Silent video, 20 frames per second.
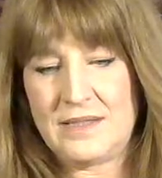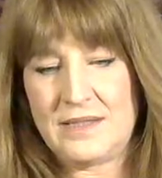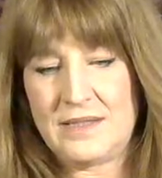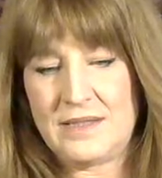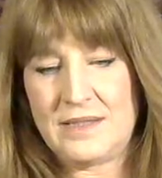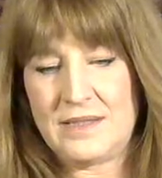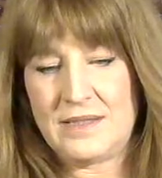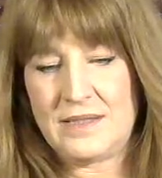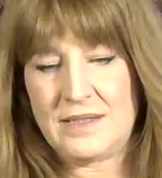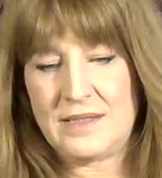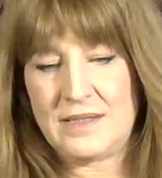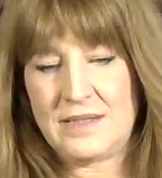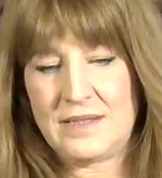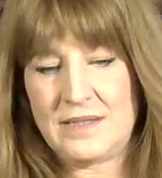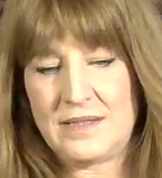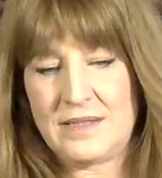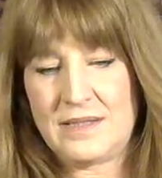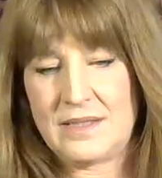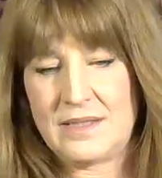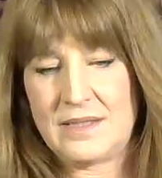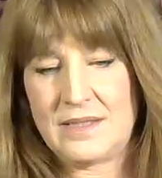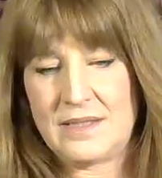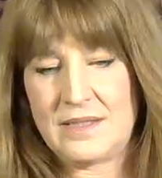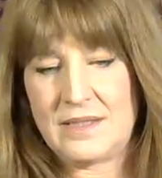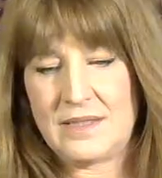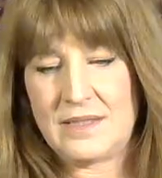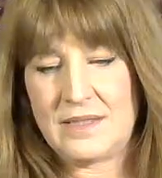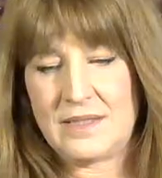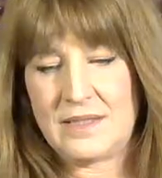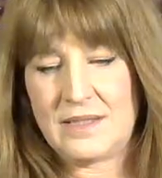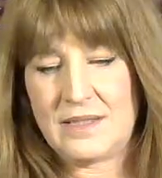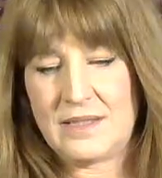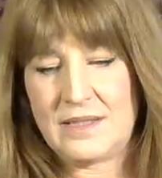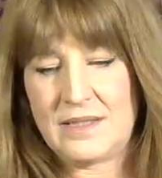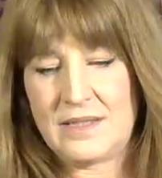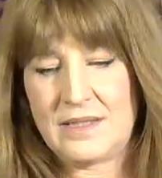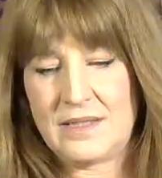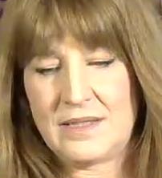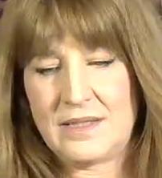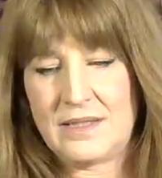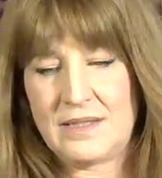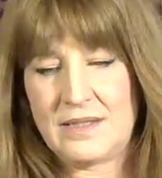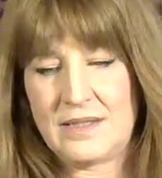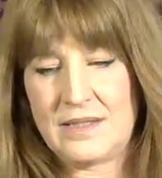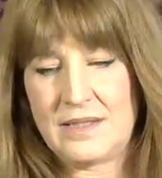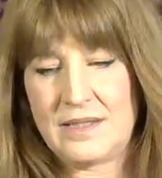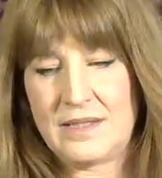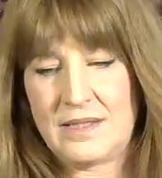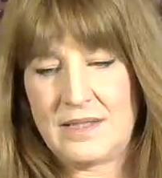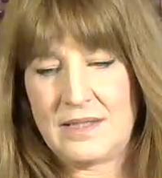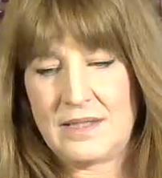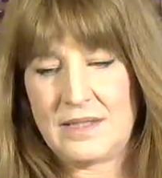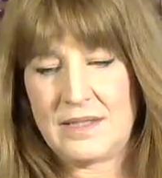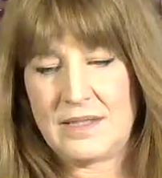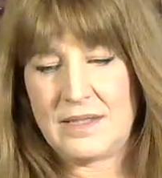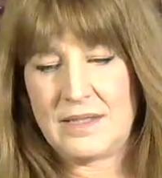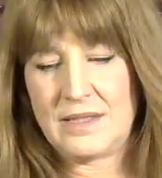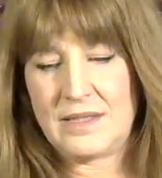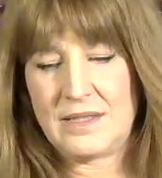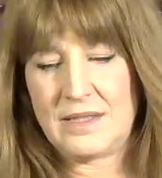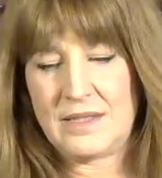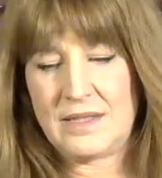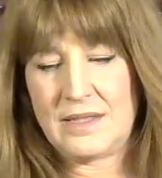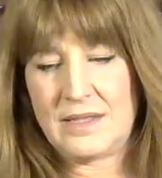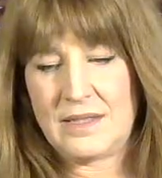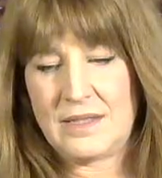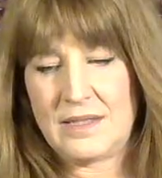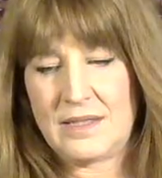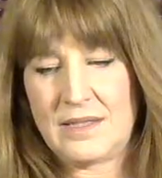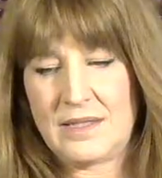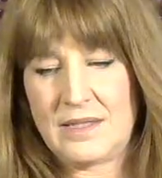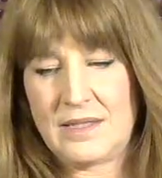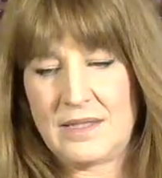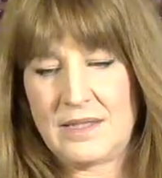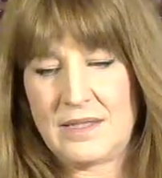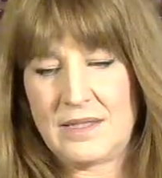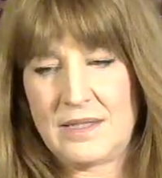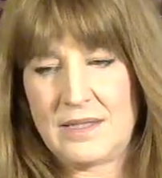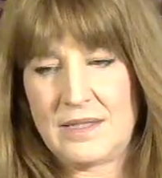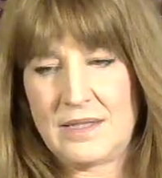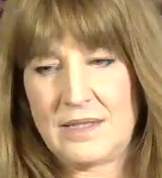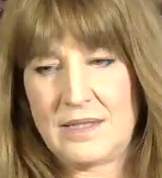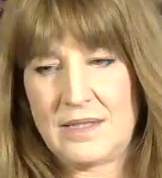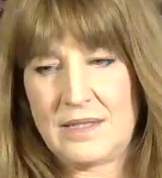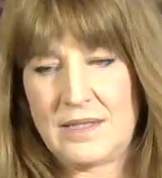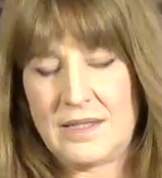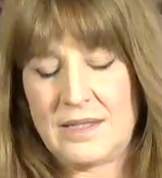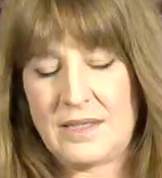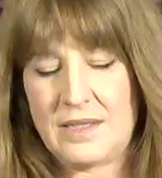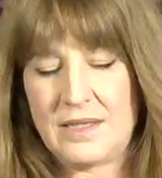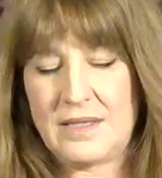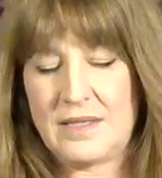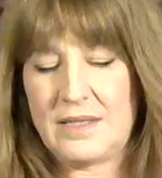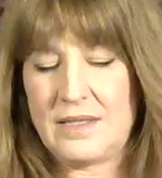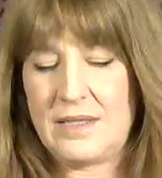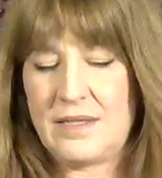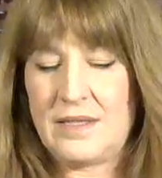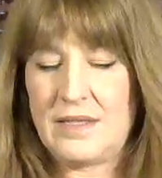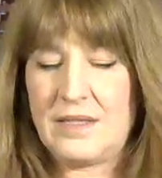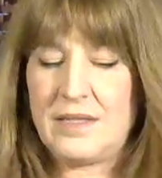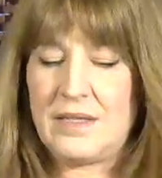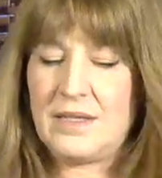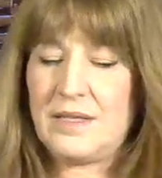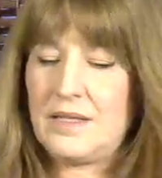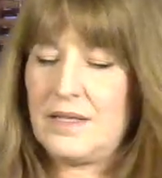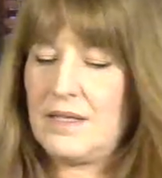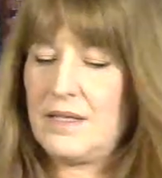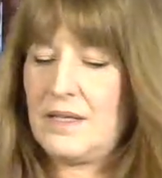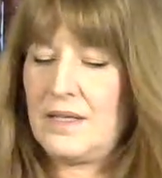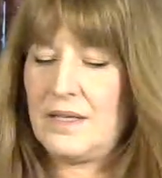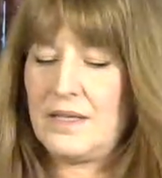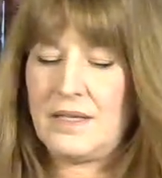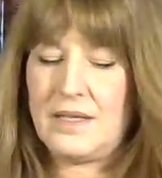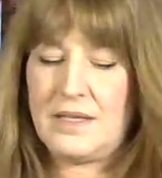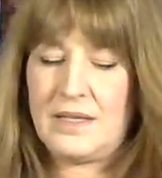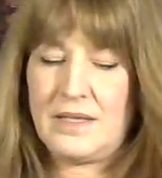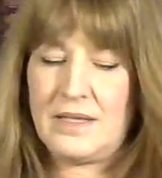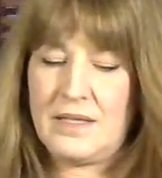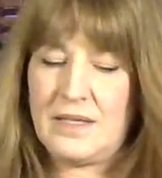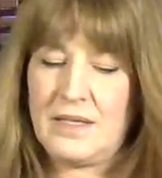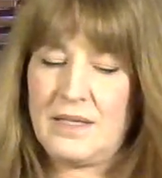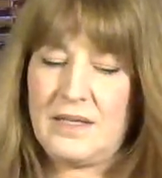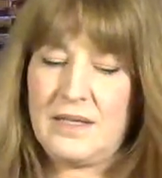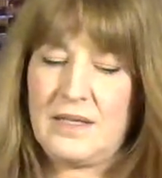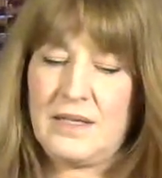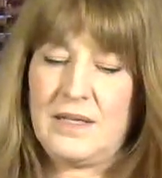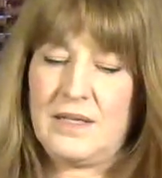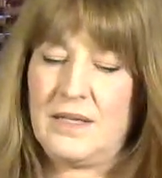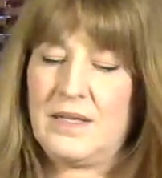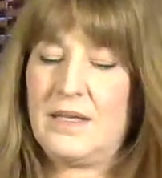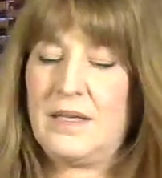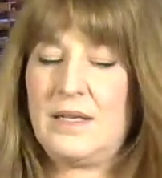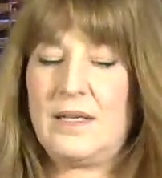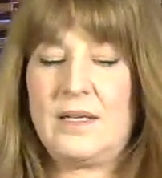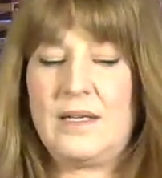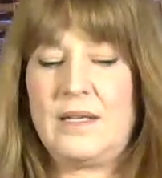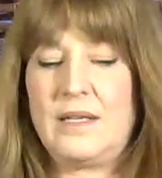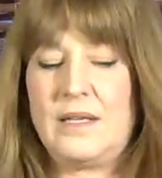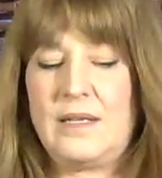No one is speaking in this clip.